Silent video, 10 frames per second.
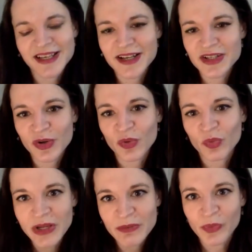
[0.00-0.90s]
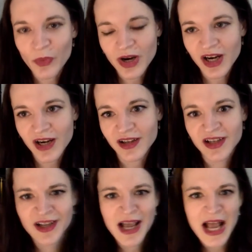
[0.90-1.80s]
into a reborn,
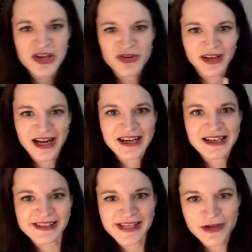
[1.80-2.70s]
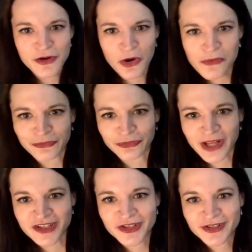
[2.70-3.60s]
and you can kind of see your own
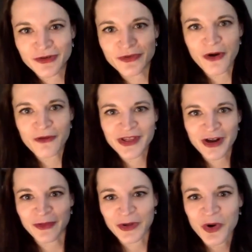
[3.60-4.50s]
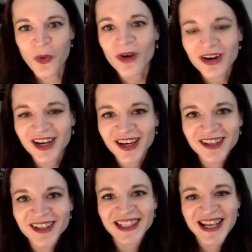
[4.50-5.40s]
flesh suit over there in the corner,
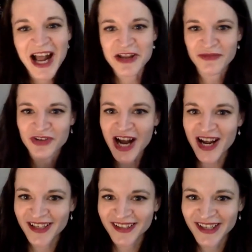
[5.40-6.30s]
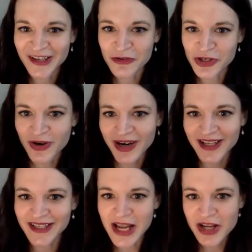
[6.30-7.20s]
and you've got, to try to
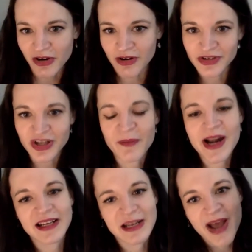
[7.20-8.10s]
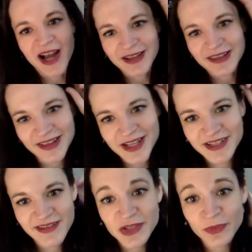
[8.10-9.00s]
get your own humanity back. I think
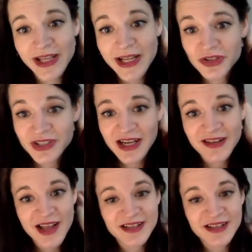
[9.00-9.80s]
that's really interesting, and